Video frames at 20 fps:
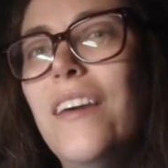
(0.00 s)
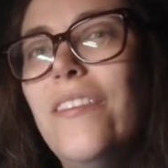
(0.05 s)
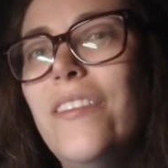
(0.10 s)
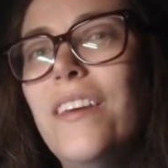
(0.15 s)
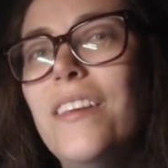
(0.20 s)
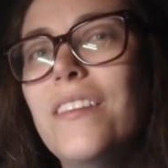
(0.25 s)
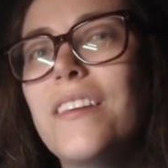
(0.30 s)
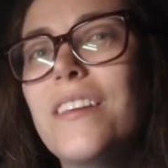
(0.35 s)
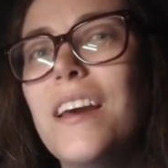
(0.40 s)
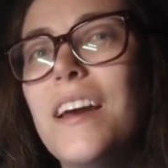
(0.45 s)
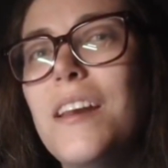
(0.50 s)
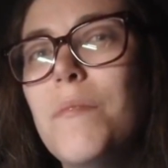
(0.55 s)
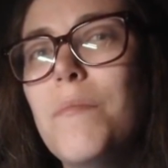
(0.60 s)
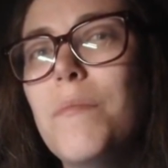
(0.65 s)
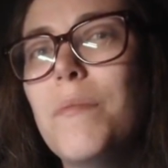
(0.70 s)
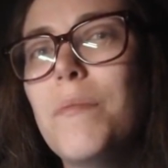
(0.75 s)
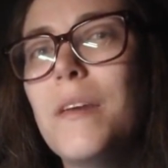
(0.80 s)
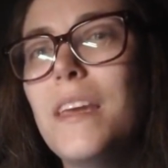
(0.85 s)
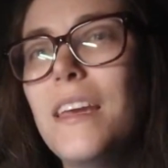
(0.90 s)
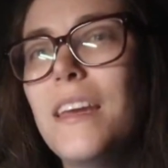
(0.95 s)
If he's
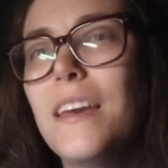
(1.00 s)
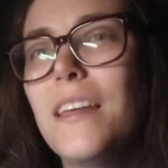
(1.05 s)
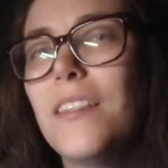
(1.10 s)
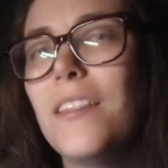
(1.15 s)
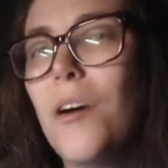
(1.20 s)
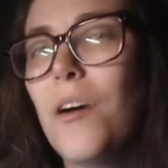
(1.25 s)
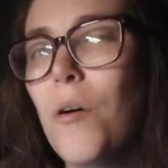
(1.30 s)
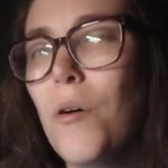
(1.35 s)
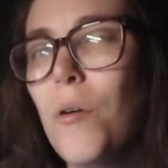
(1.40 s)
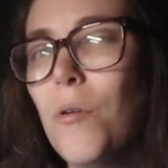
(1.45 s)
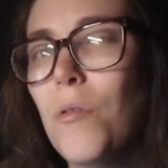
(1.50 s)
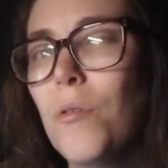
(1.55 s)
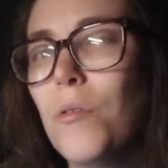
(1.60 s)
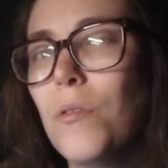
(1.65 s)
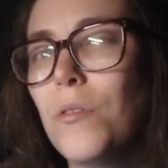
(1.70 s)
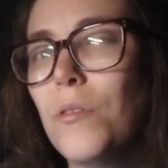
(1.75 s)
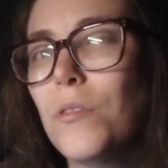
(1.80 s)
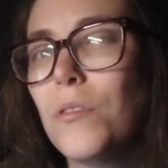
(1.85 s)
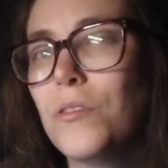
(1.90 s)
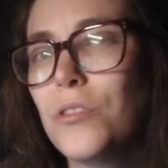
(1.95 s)
gonna be in the
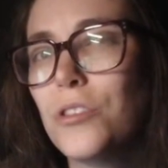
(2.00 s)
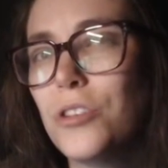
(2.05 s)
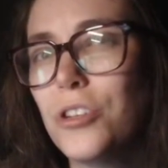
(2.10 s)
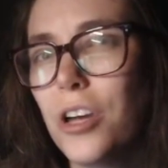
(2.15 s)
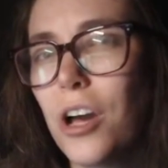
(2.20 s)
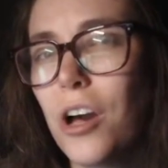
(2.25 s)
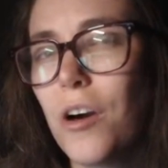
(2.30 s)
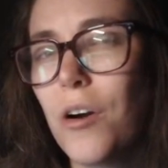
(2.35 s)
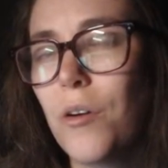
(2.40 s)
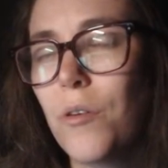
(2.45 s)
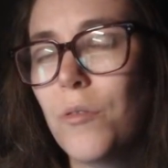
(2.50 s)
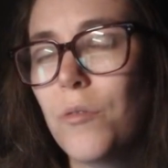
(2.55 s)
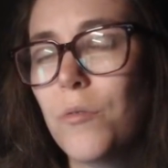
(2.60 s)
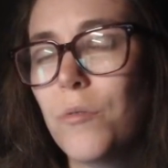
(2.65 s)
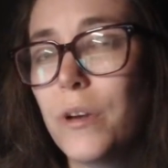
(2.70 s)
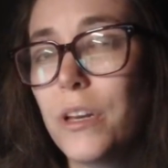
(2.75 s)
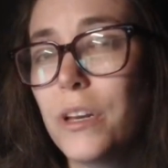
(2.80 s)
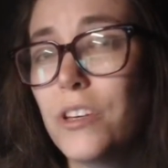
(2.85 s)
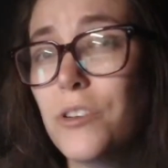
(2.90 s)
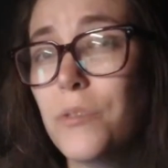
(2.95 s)
whole
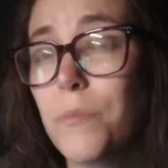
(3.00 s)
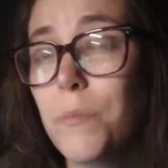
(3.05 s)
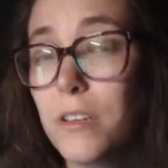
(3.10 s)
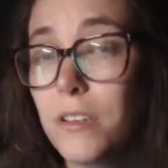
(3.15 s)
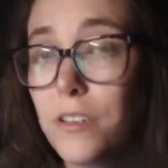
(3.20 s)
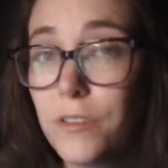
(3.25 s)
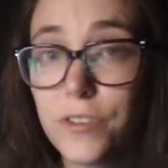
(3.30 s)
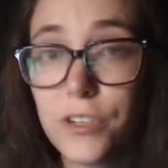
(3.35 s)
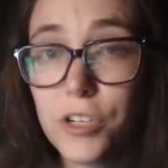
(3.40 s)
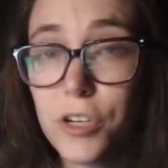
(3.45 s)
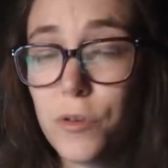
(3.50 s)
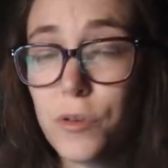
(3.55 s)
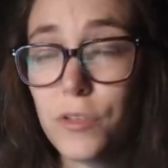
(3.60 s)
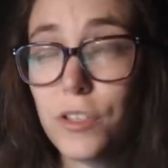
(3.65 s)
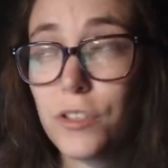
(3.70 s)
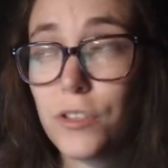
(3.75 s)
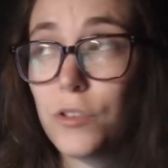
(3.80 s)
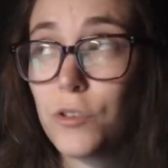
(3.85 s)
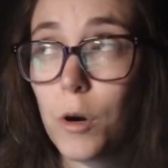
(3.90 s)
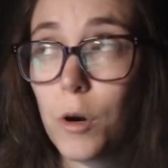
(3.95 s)
show, which Buster
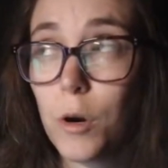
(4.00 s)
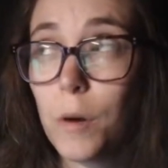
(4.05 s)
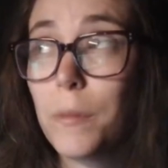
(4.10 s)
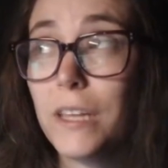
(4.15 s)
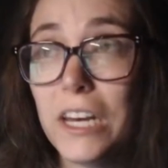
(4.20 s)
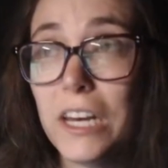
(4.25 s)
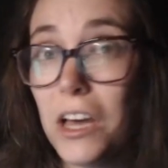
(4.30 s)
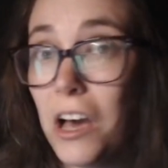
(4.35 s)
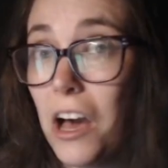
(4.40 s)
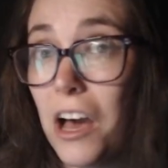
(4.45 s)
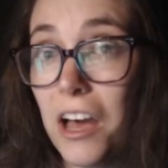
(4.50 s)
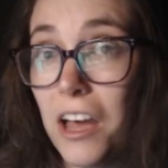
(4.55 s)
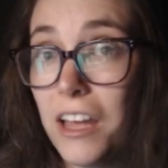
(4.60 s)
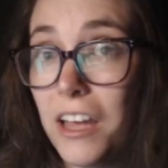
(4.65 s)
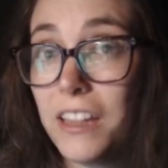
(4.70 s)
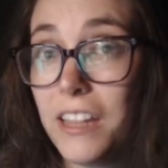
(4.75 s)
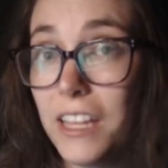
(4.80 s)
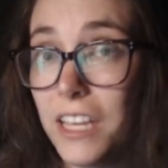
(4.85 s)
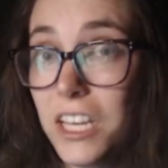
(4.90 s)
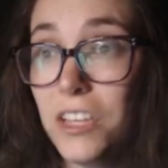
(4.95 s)
Jones is normally
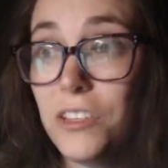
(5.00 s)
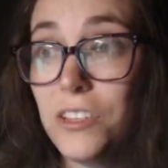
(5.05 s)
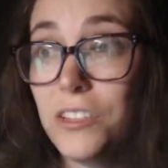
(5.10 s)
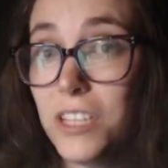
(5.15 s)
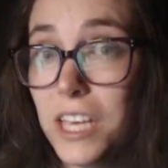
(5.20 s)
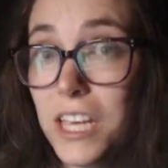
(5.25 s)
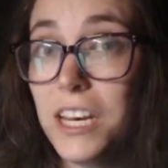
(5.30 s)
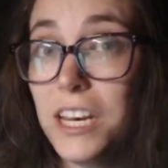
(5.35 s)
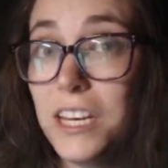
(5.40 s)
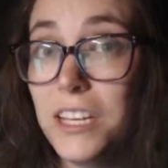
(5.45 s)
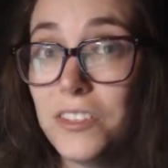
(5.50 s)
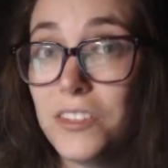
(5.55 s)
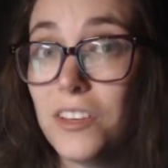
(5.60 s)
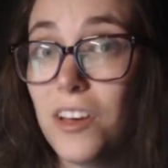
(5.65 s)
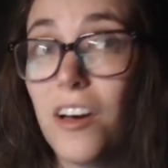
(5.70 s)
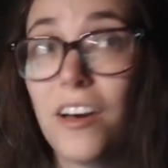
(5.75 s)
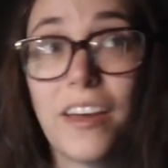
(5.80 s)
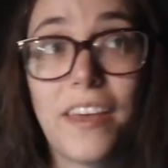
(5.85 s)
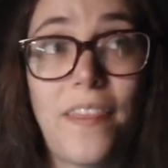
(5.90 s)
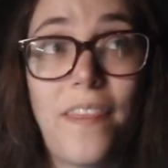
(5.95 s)
not, like he's in his
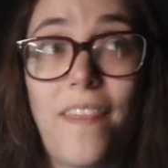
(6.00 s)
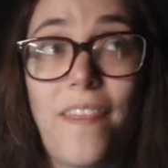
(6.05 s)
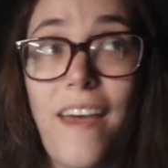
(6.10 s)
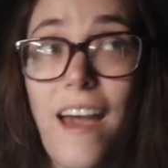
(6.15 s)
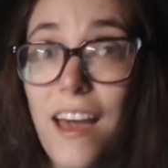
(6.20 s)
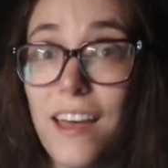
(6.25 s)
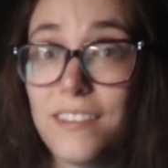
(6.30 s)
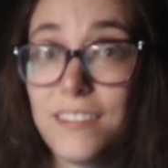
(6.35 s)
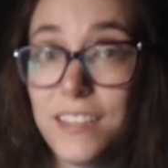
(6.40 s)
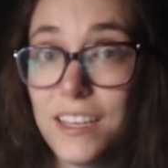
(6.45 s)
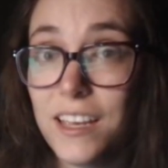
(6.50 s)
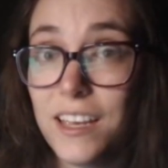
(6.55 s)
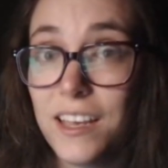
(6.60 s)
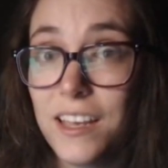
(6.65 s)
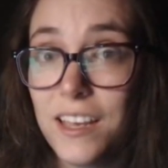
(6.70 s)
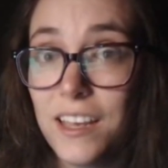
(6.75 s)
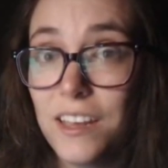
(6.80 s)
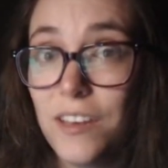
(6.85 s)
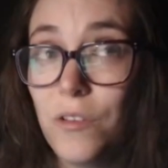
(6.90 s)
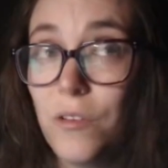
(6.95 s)
song and that's
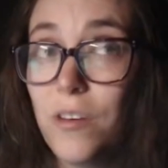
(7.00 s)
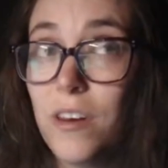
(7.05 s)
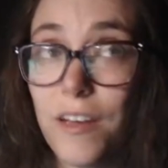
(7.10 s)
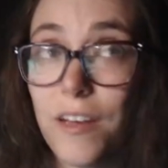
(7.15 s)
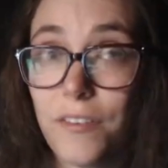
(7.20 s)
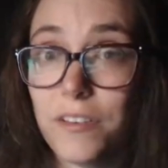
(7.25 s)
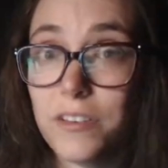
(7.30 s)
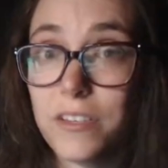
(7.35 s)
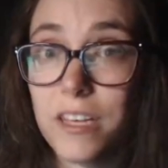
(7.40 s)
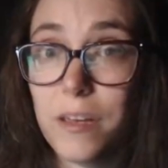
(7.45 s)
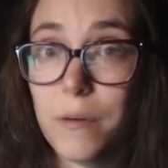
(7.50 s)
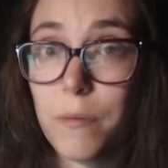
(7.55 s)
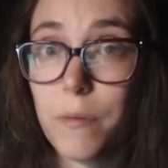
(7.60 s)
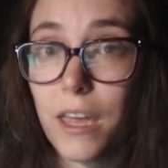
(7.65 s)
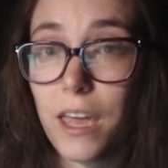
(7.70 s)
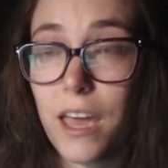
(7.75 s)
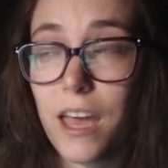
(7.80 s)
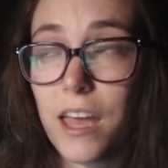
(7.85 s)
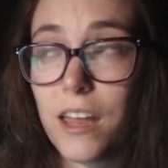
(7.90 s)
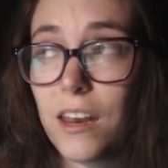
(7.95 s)
it, you never see
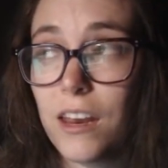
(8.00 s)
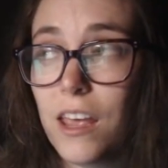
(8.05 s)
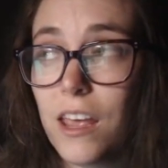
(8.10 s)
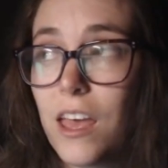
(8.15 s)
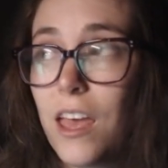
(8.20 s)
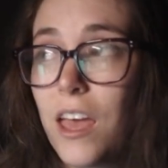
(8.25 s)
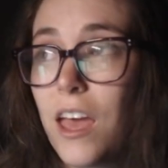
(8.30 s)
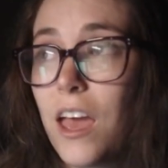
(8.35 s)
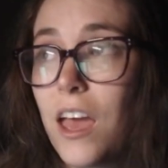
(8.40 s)
him again.